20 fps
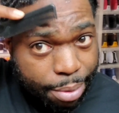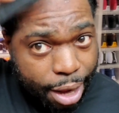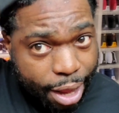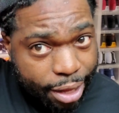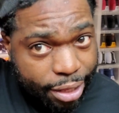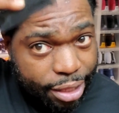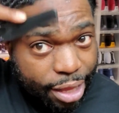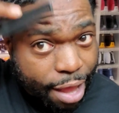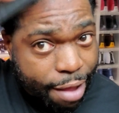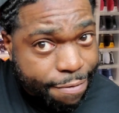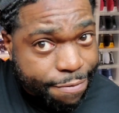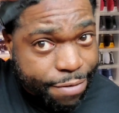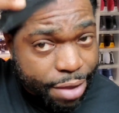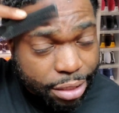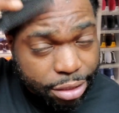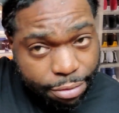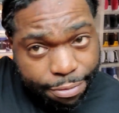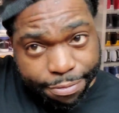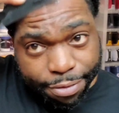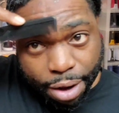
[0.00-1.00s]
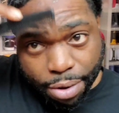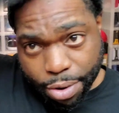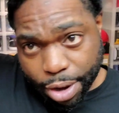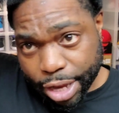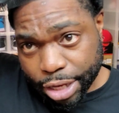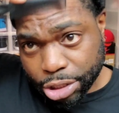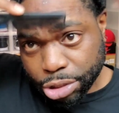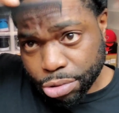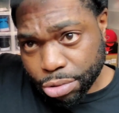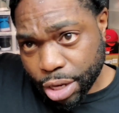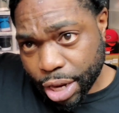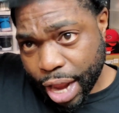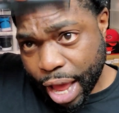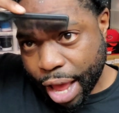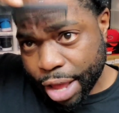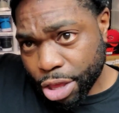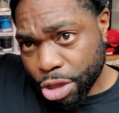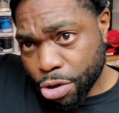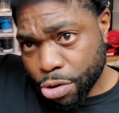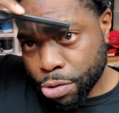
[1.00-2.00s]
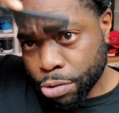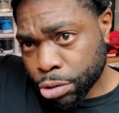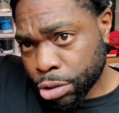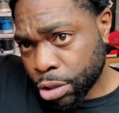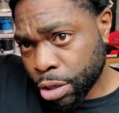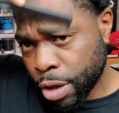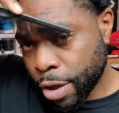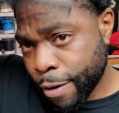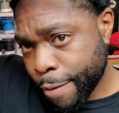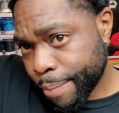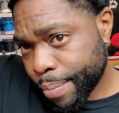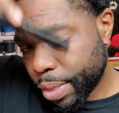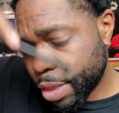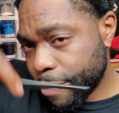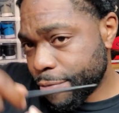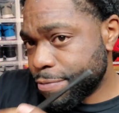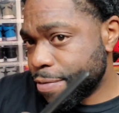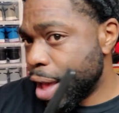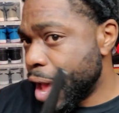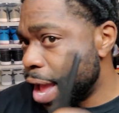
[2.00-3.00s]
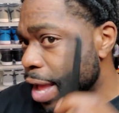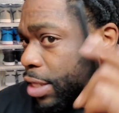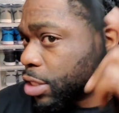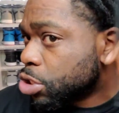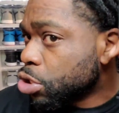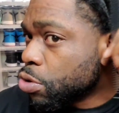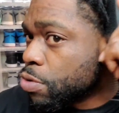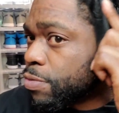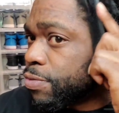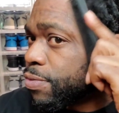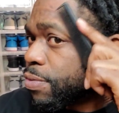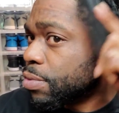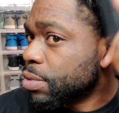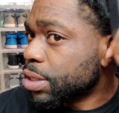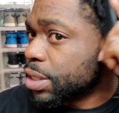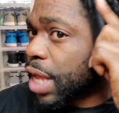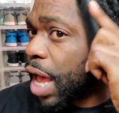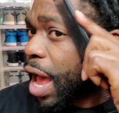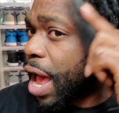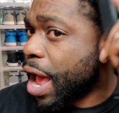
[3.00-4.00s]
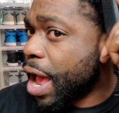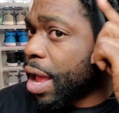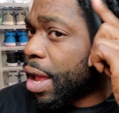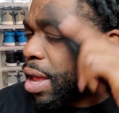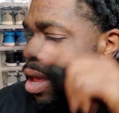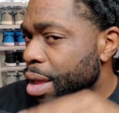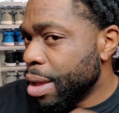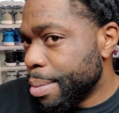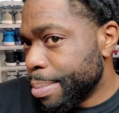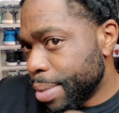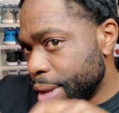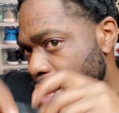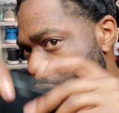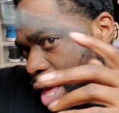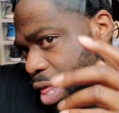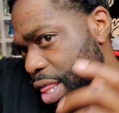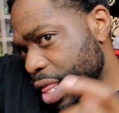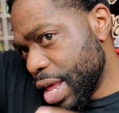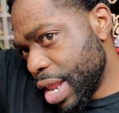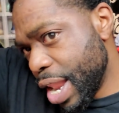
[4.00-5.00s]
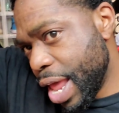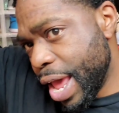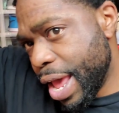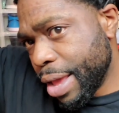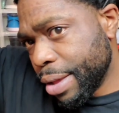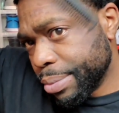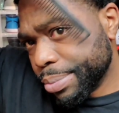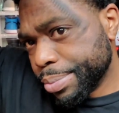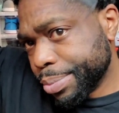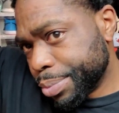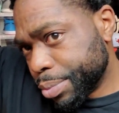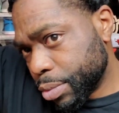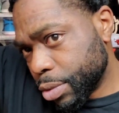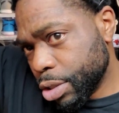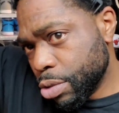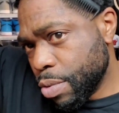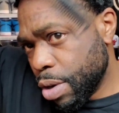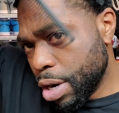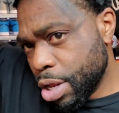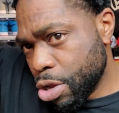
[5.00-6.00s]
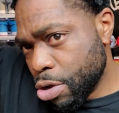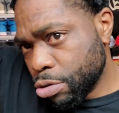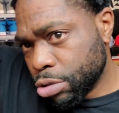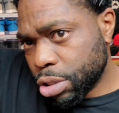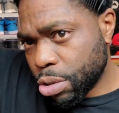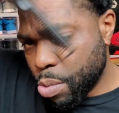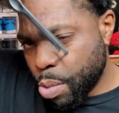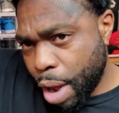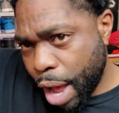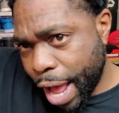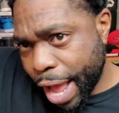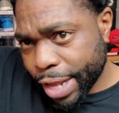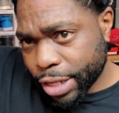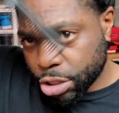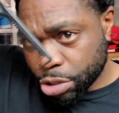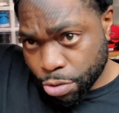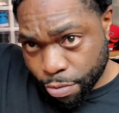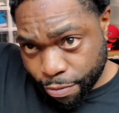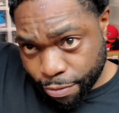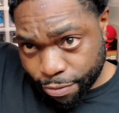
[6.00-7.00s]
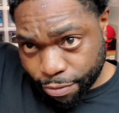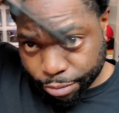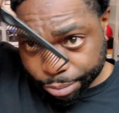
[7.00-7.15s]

like that, fix a flow issue, then I use the fine tooth side. But other than that, you want to use the wide tooth.